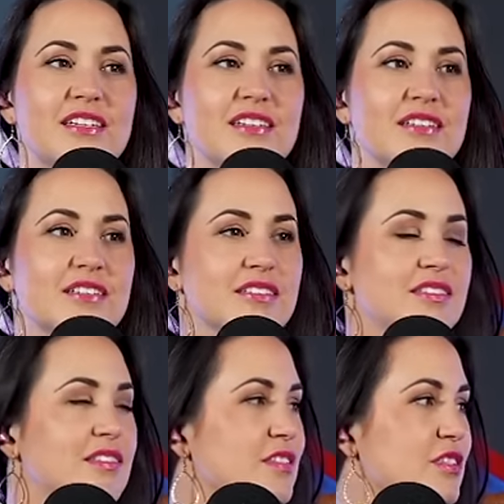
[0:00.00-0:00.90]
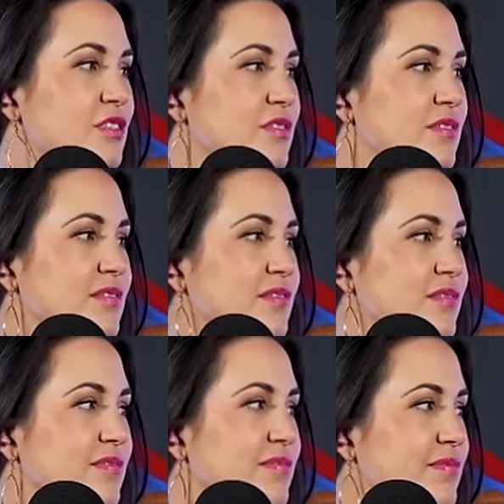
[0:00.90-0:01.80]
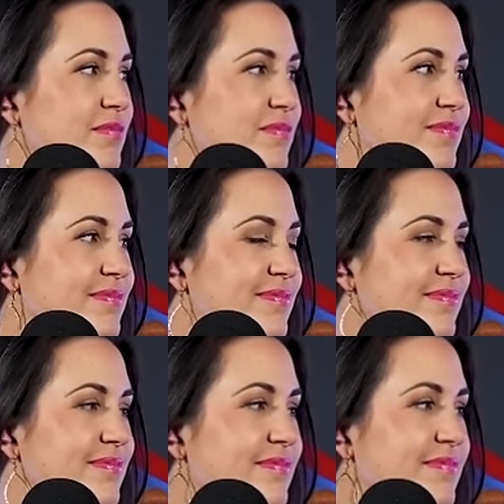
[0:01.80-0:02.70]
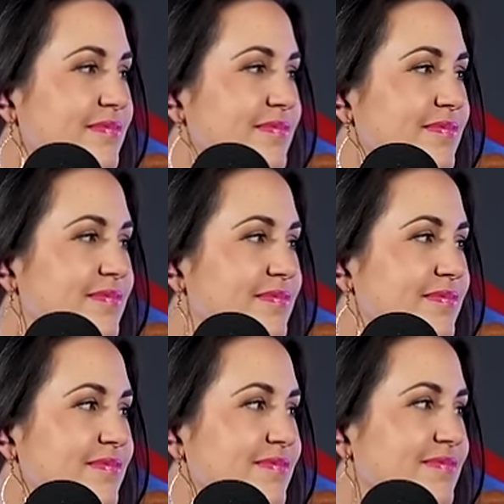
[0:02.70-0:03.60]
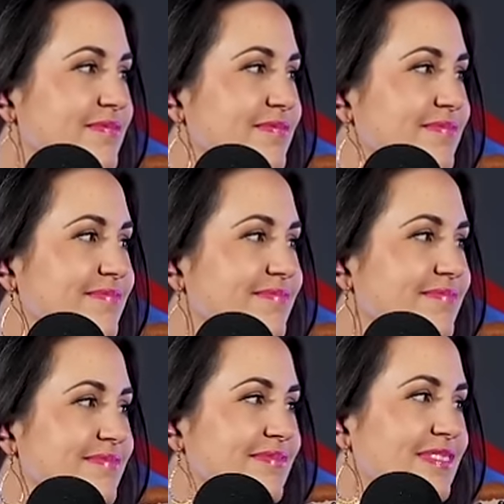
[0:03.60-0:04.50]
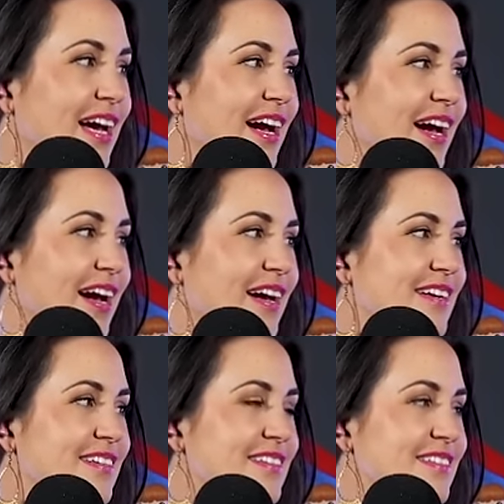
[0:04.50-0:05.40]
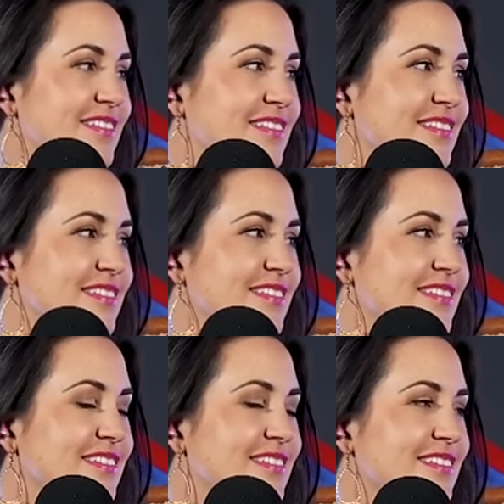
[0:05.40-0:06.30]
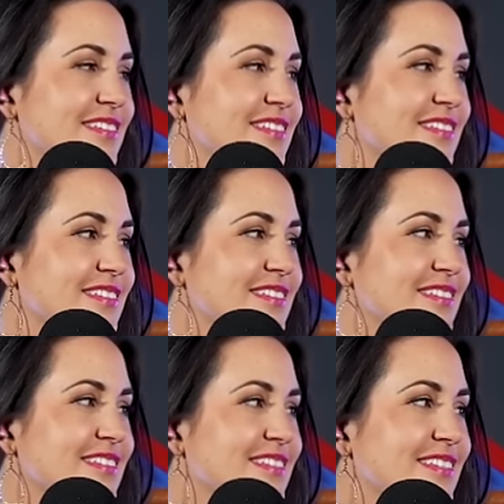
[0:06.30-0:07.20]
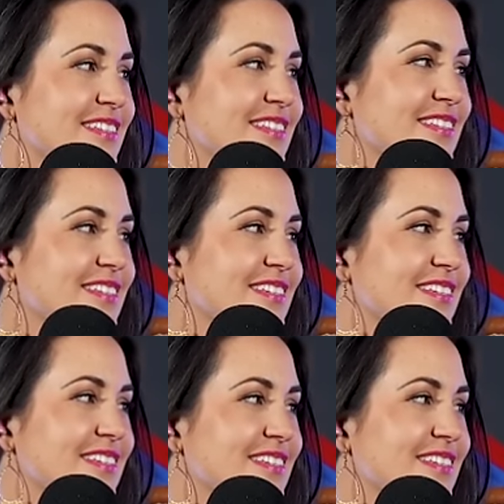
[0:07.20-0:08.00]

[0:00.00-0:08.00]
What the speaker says: (not speaking)